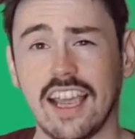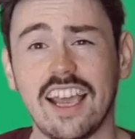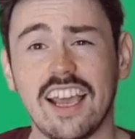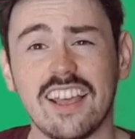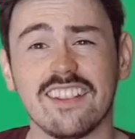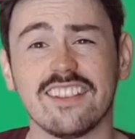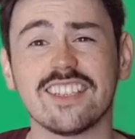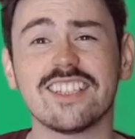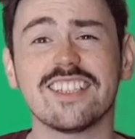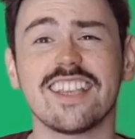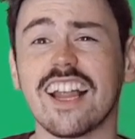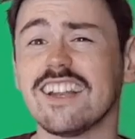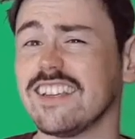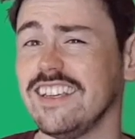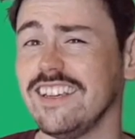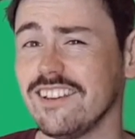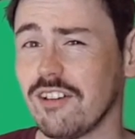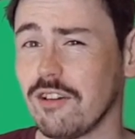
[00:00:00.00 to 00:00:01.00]
the
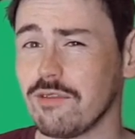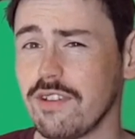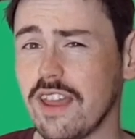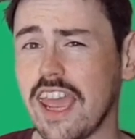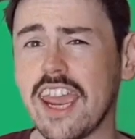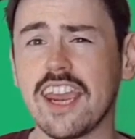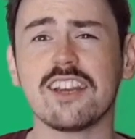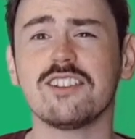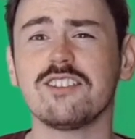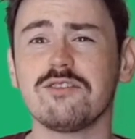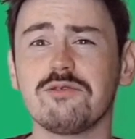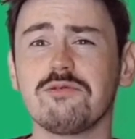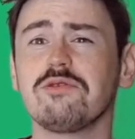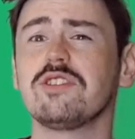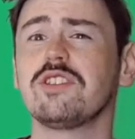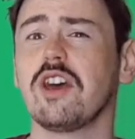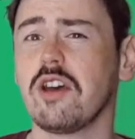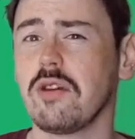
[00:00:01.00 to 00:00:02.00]
study of
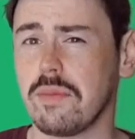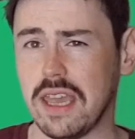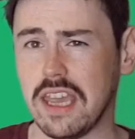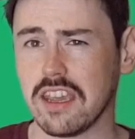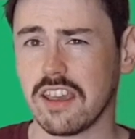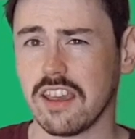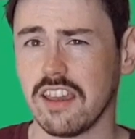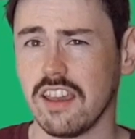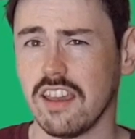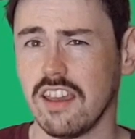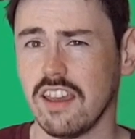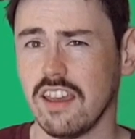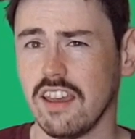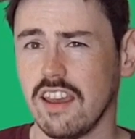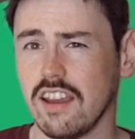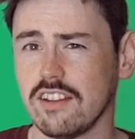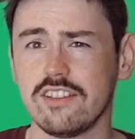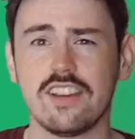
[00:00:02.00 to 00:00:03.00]
ectothermic
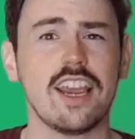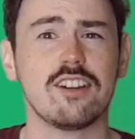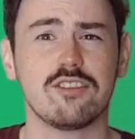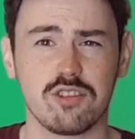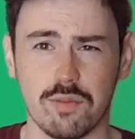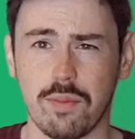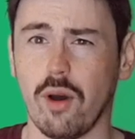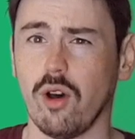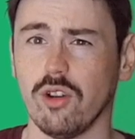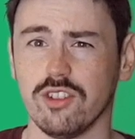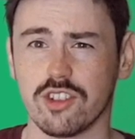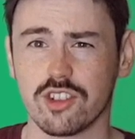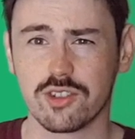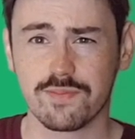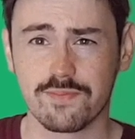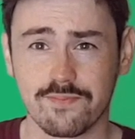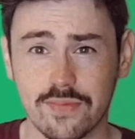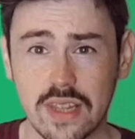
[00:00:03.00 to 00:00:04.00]

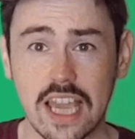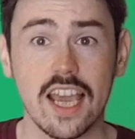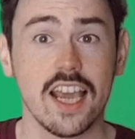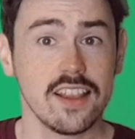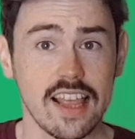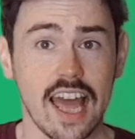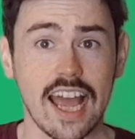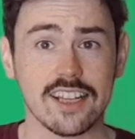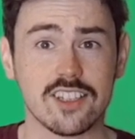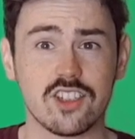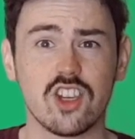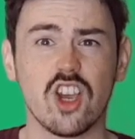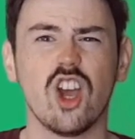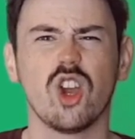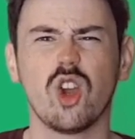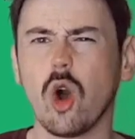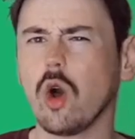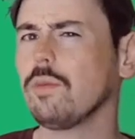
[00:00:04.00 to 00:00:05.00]
tetrapods. That's
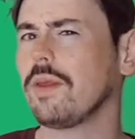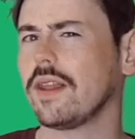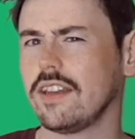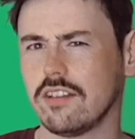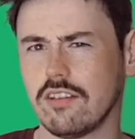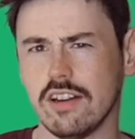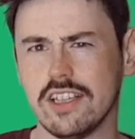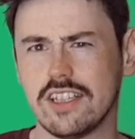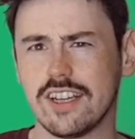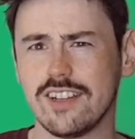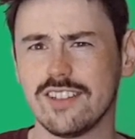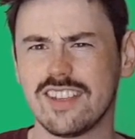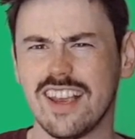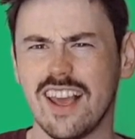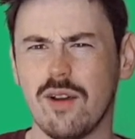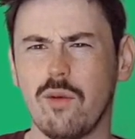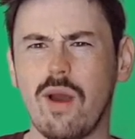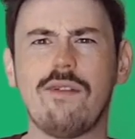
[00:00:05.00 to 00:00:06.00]
cold-blooded creatures
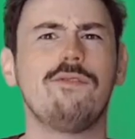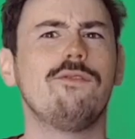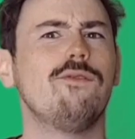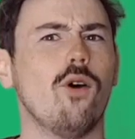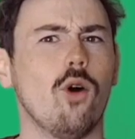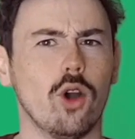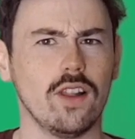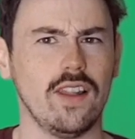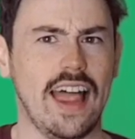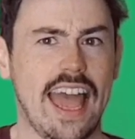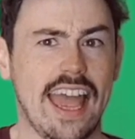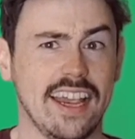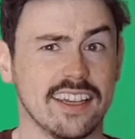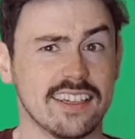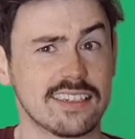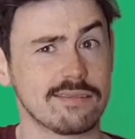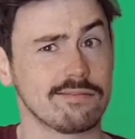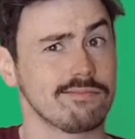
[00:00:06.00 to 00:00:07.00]
with 4
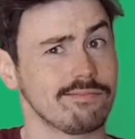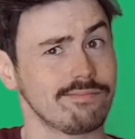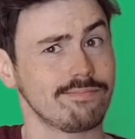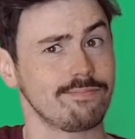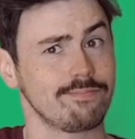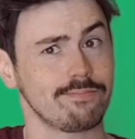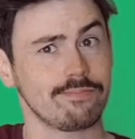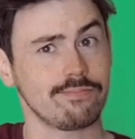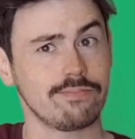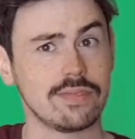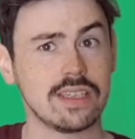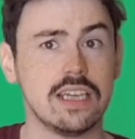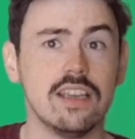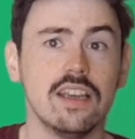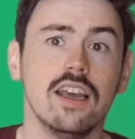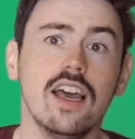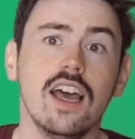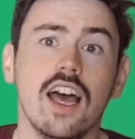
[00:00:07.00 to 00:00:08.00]
legs.
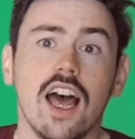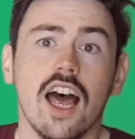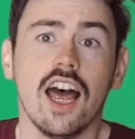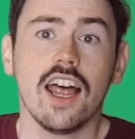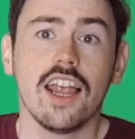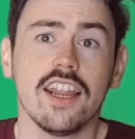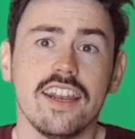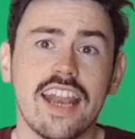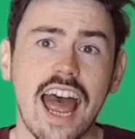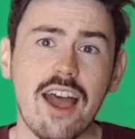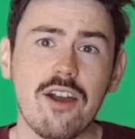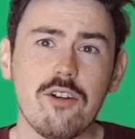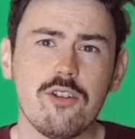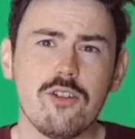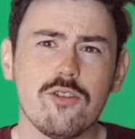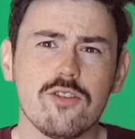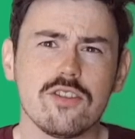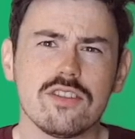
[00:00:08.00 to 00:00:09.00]
Now,
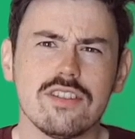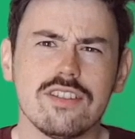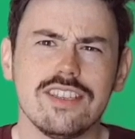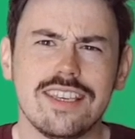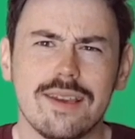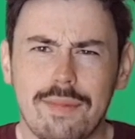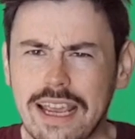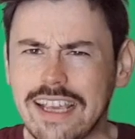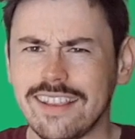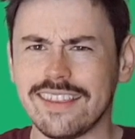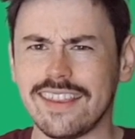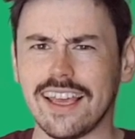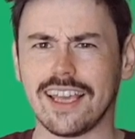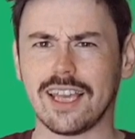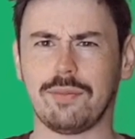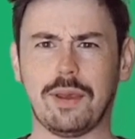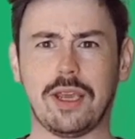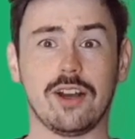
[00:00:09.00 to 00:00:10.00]
you might
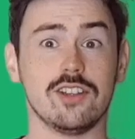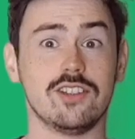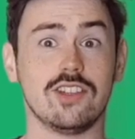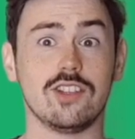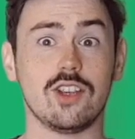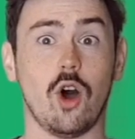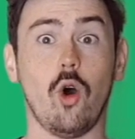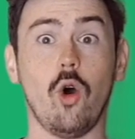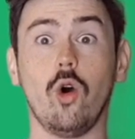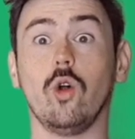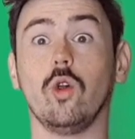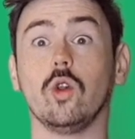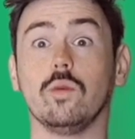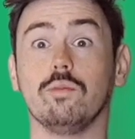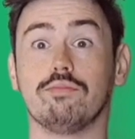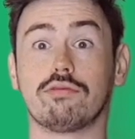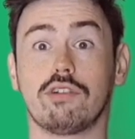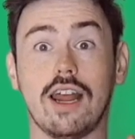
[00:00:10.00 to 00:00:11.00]
think because there's a whole
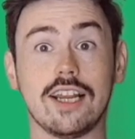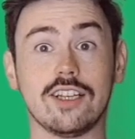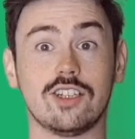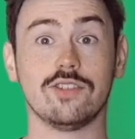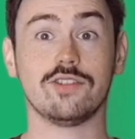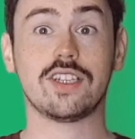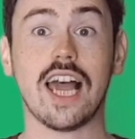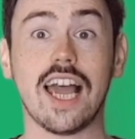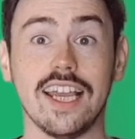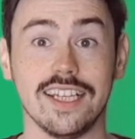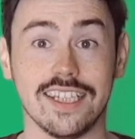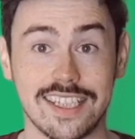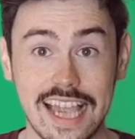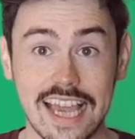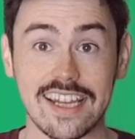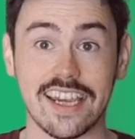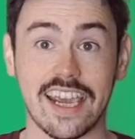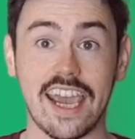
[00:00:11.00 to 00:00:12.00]
branch of science
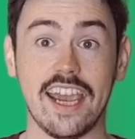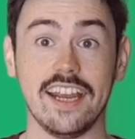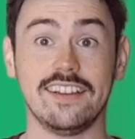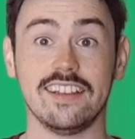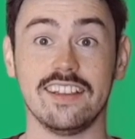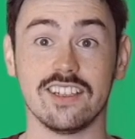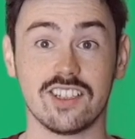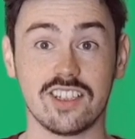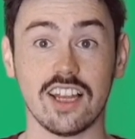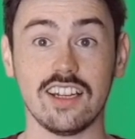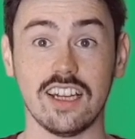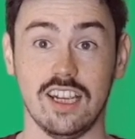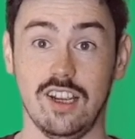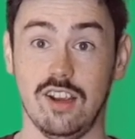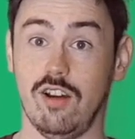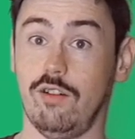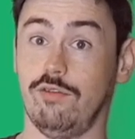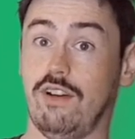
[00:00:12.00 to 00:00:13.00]
dedicated to the study
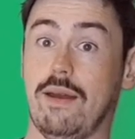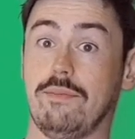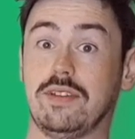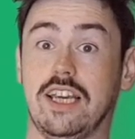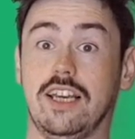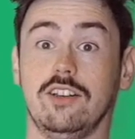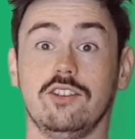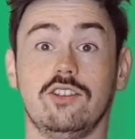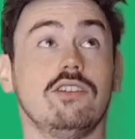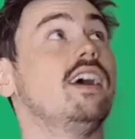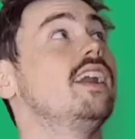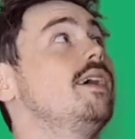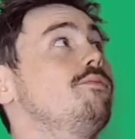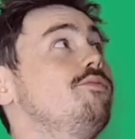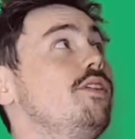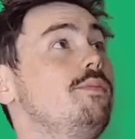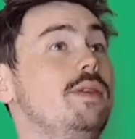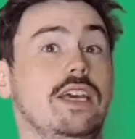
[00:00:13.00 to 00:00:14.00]
of reptiles and
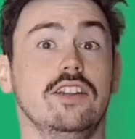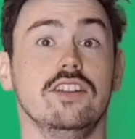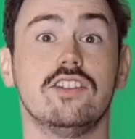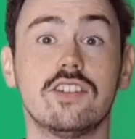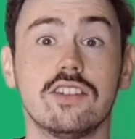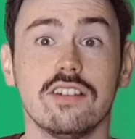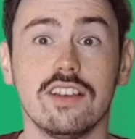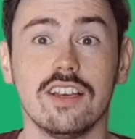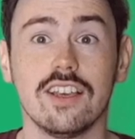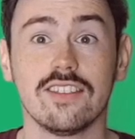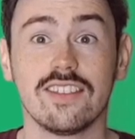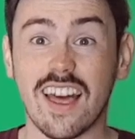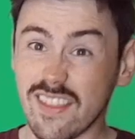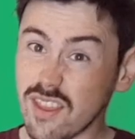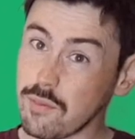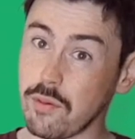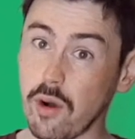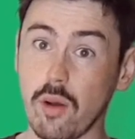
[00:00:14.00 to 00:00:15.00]
amphibians that
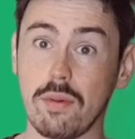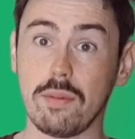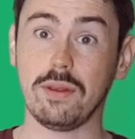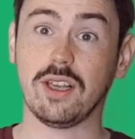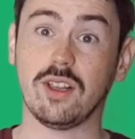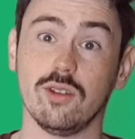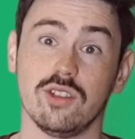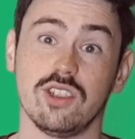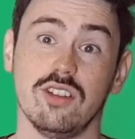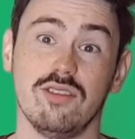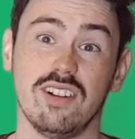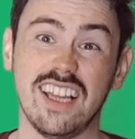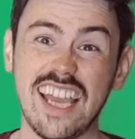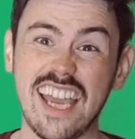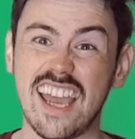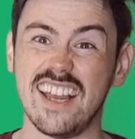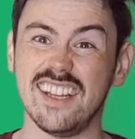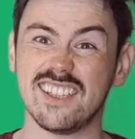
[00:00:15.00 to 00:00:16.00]
they're probably closely
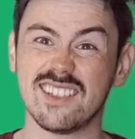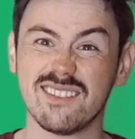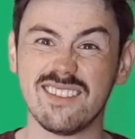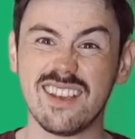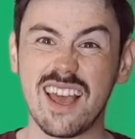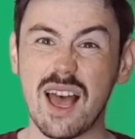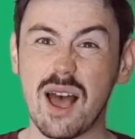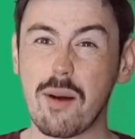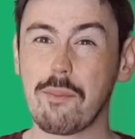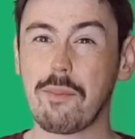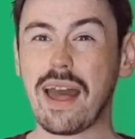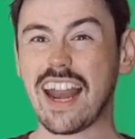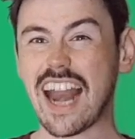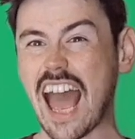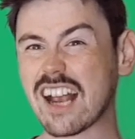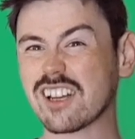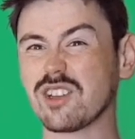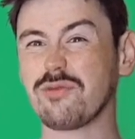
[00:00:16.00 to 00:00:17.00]
related. But in
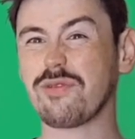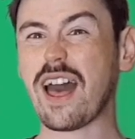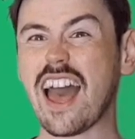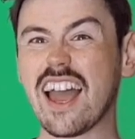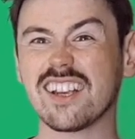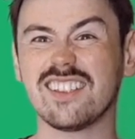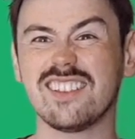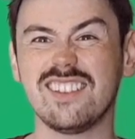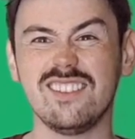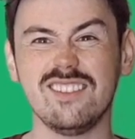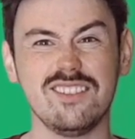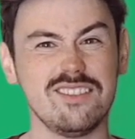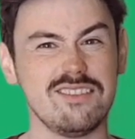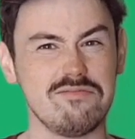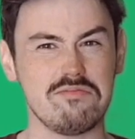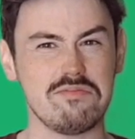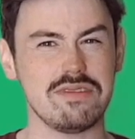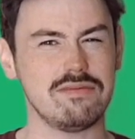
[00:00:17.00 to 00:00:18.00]
actual fact,
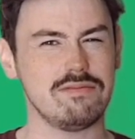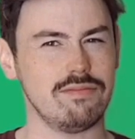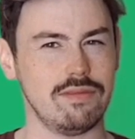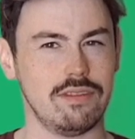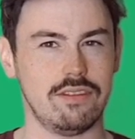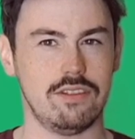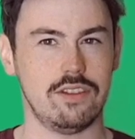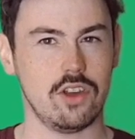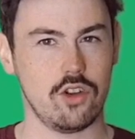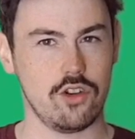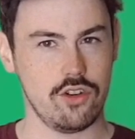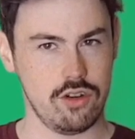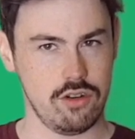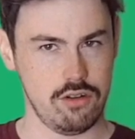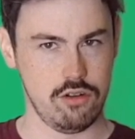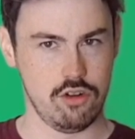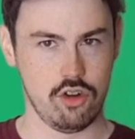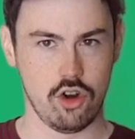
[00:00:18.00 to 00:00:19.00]
they're
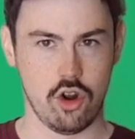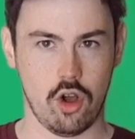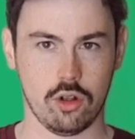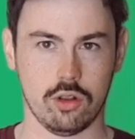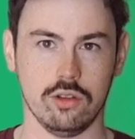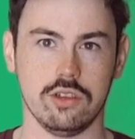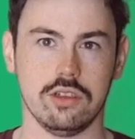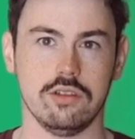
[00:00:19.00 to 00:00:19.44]
not closely